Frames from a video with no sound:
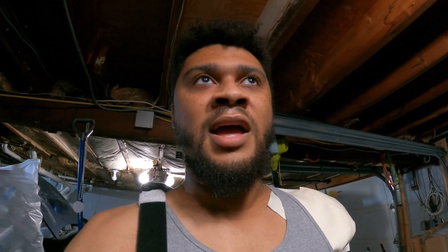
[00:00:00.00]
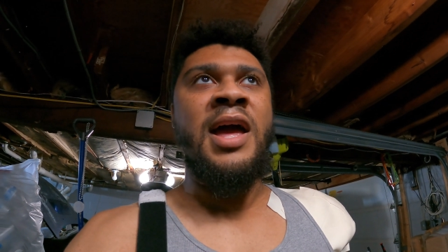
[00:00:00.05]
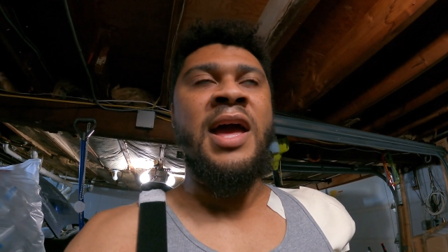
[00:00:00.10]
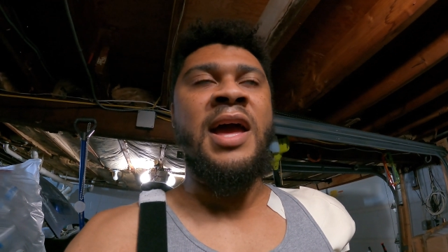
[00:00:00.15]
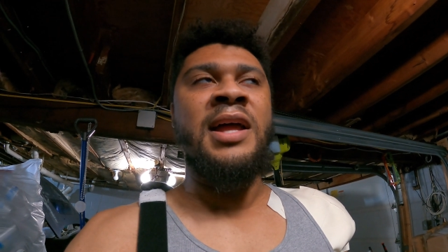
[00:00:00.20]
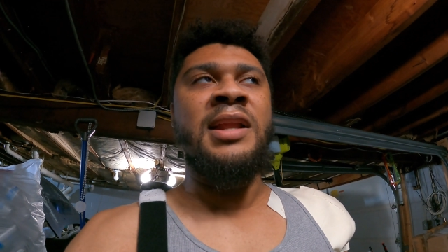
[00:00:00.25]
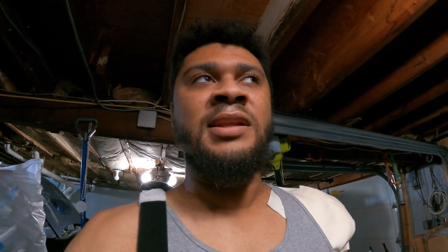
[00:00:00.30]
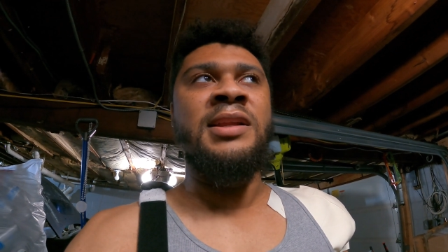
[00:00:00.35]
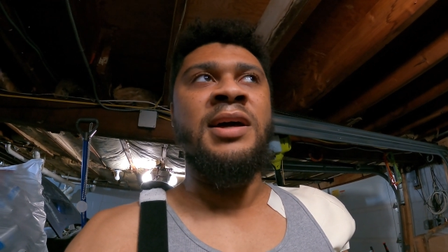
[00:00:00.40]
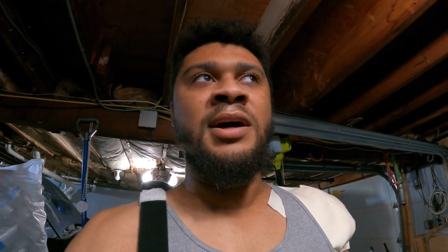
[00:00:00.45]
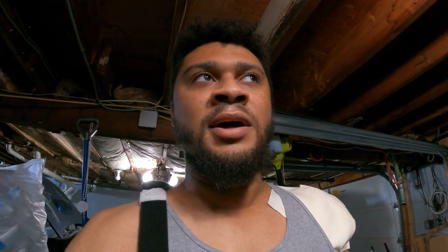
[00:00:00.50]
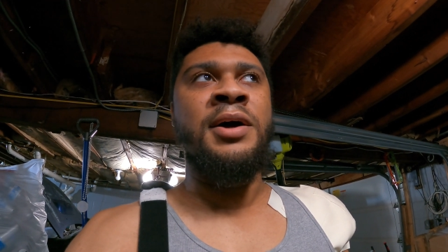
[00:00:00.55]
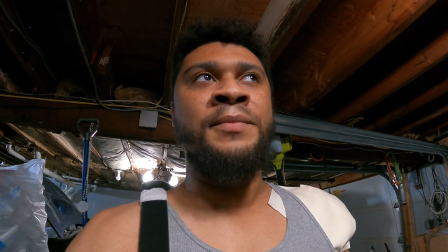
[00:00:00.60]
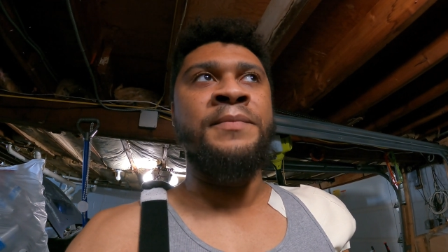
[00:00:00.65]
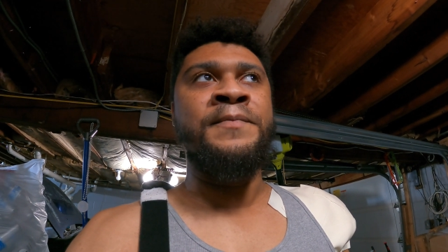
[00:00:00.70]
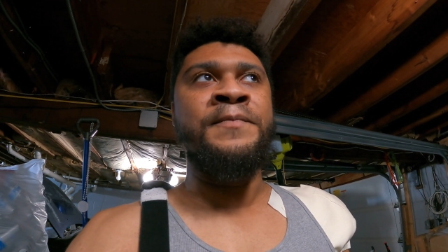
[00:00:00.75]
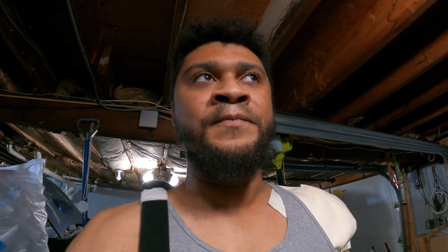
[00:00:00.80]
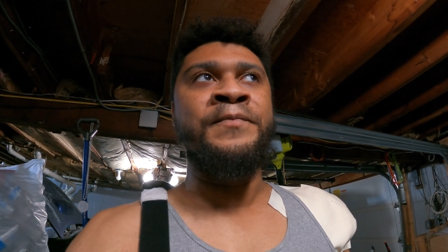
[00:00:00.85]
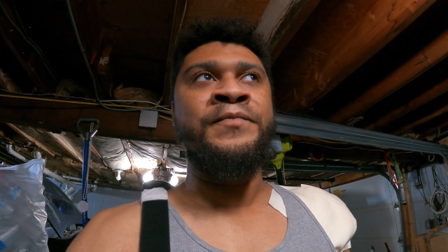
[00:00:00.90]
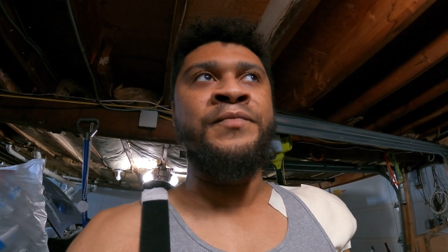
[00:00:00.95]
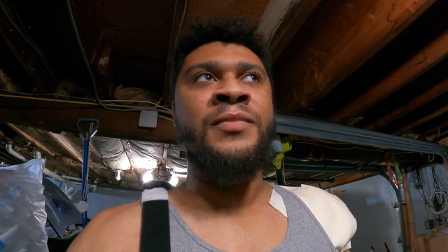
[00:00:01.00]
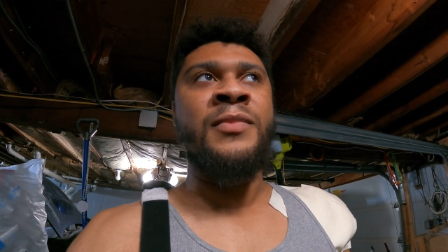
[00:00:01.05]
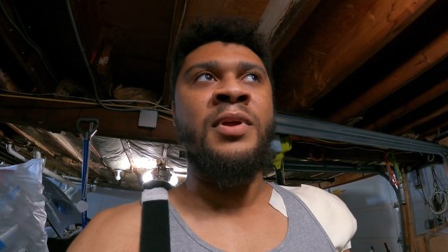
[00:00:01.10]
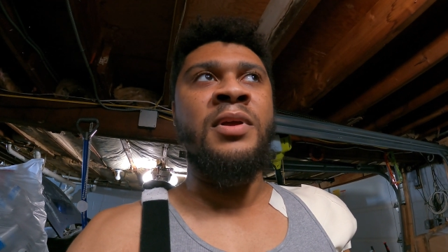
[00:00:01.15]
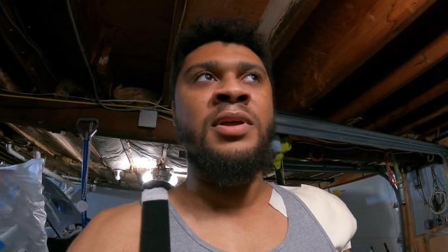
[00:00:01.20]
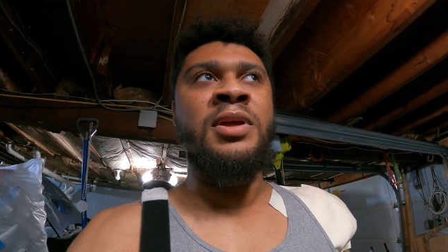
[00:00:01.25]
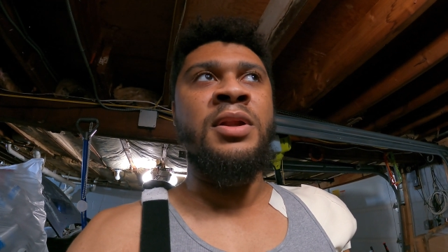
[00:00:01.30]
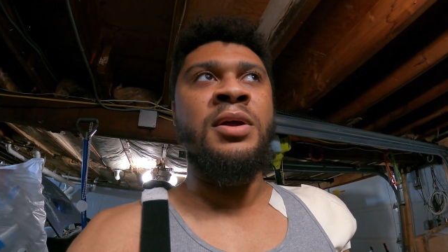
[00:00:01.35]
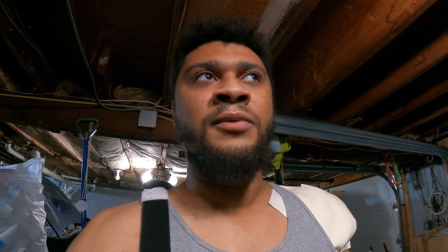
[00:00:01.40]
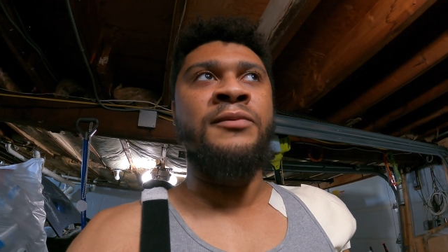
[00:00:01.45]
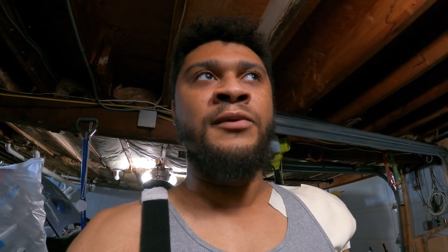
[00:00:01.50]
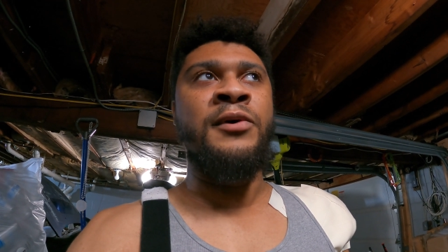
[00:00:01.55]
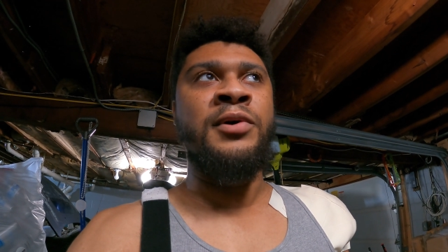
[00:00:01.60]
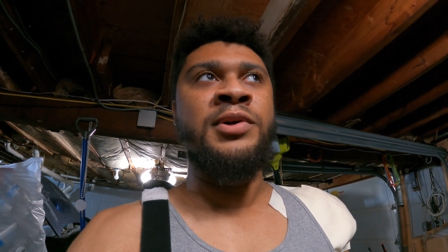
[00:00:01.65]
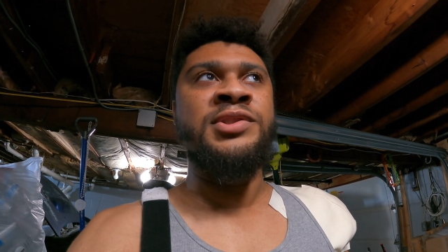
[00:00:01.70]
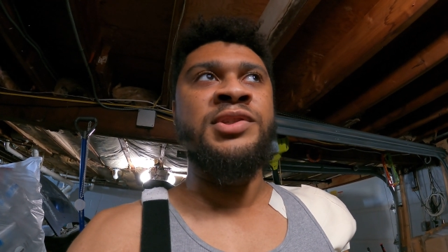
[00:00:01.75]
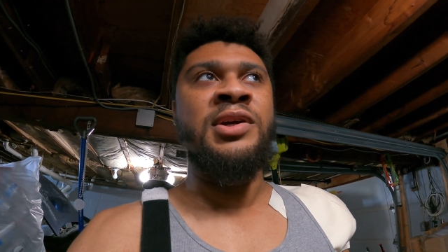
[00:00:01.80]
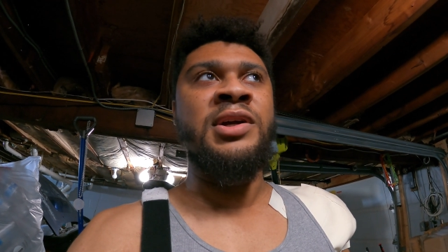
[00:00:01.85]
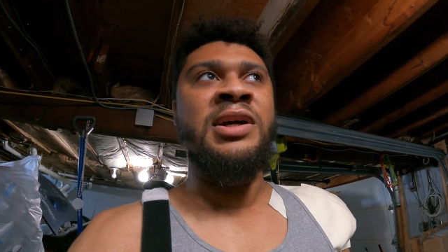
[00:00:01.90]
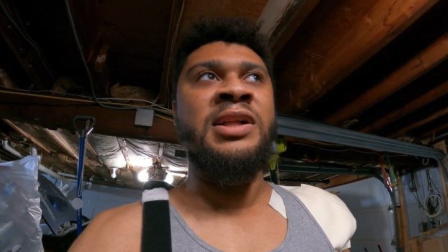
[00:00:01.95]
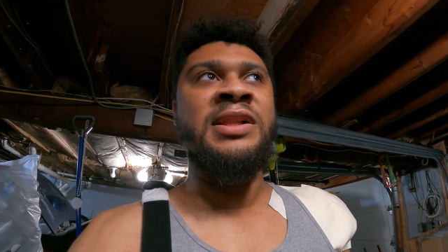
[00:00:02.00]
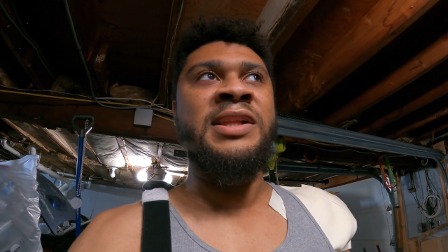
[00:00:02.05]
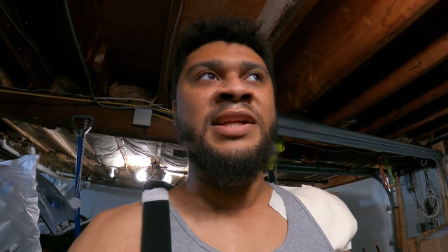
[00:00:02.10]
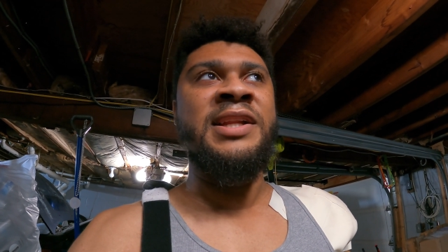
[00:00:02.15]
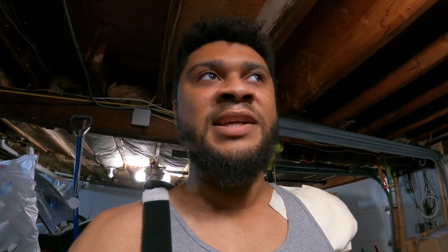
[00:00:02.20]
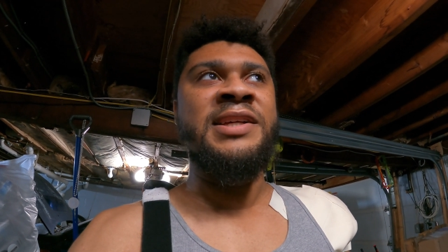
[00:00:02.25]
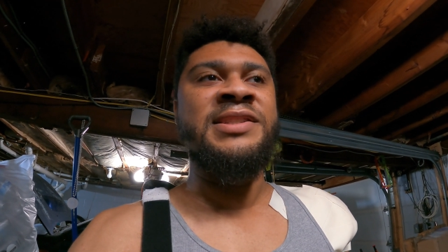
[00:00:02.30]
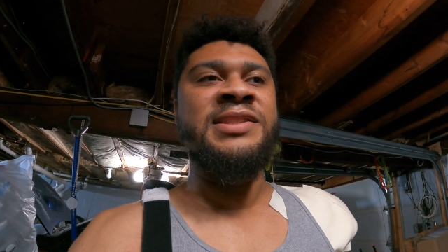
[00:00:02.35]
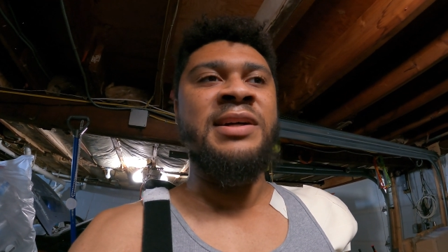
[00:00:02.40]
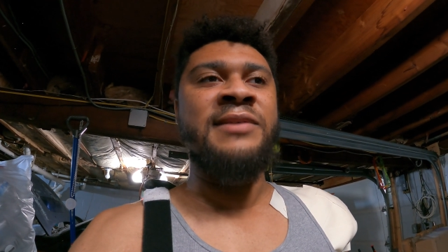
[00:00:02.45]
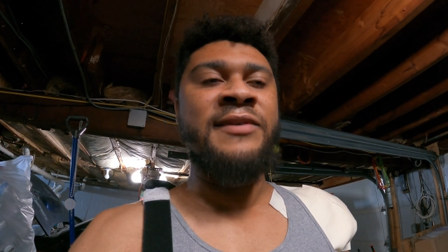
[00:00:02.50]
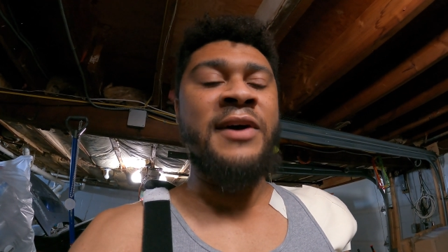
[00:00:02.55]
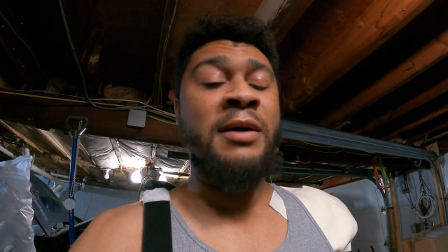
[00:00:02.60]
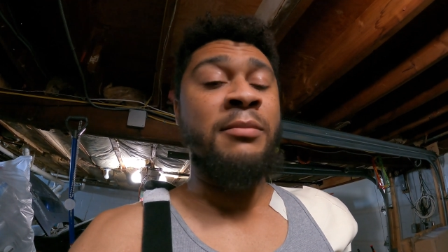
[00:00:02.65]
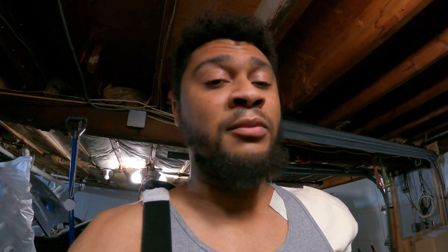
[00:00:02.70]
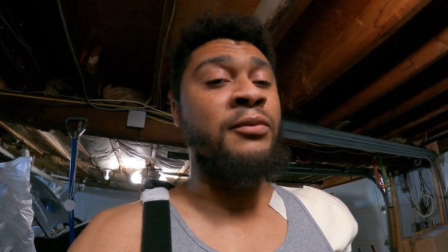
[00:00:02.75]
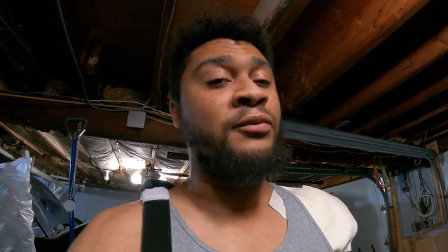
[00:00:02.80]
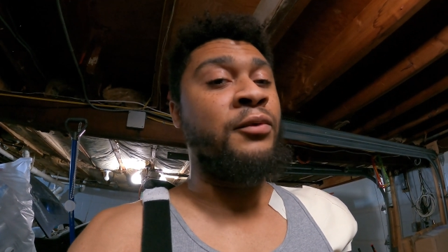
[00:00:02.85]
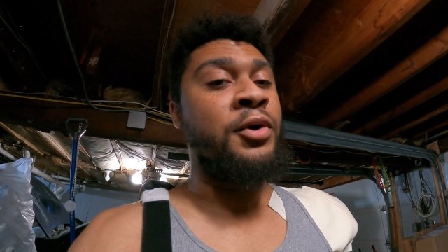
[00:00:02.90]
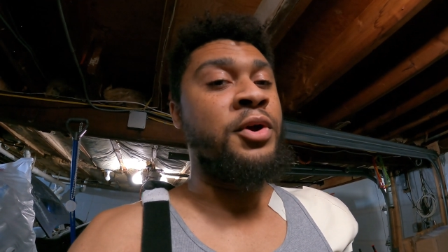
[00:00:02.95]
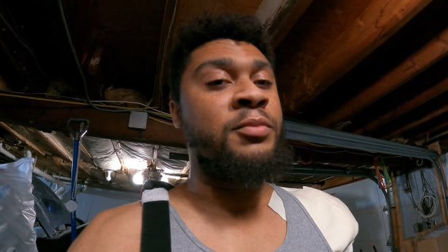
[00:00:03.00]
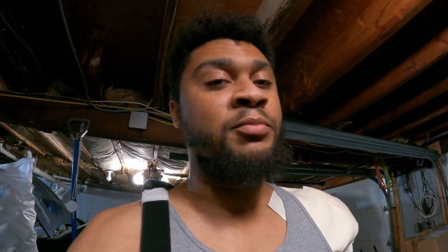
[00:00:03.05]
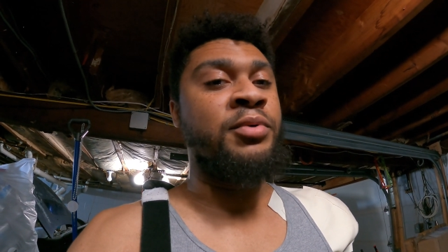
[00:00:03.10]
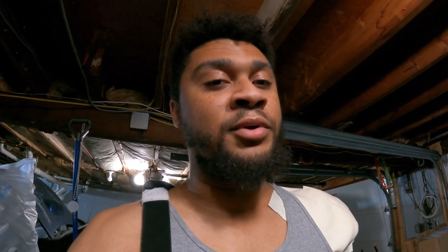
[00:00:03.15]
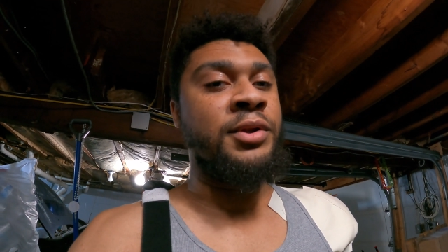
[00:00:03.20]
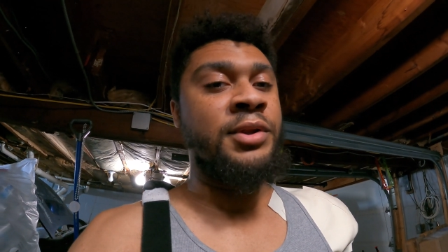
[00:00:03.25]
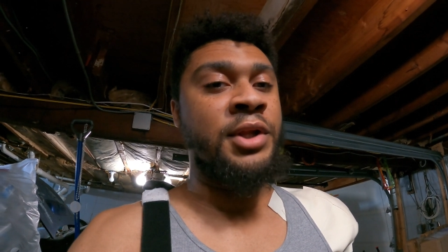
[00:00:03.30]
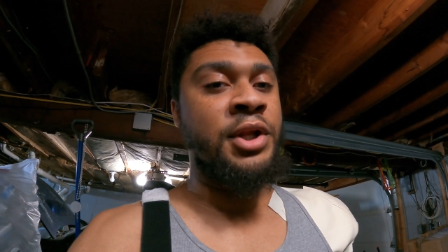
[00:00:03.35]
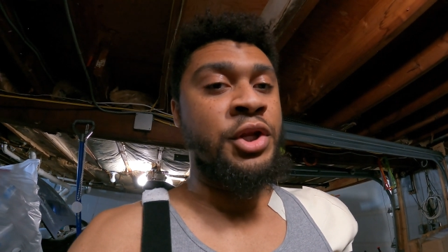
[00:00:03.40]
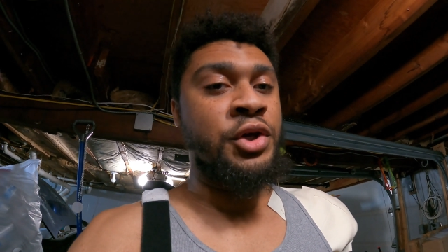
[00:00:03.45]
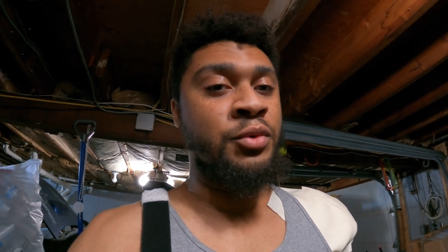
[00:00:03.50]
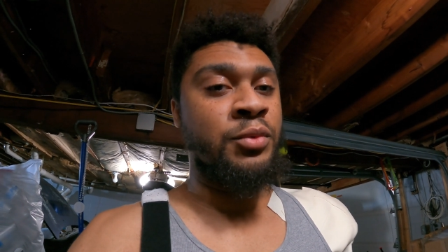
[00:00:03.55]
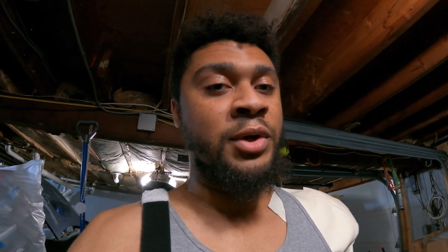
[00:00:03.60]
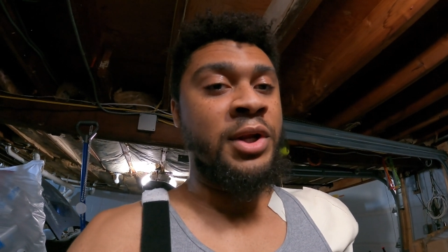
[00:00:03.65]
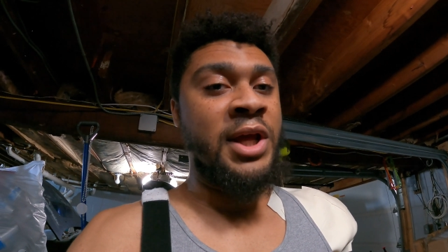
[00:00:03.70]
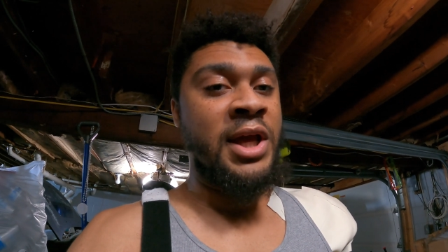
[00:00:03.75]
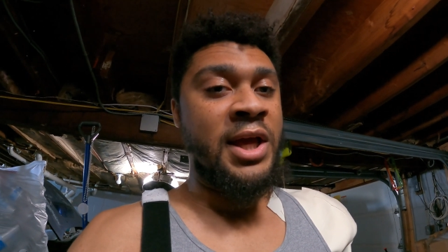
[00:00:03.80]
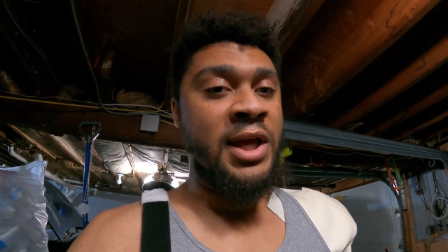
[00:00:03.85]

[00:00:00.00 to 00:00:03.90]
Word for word: and um you know, focus on cleaning stuff out before you put the new one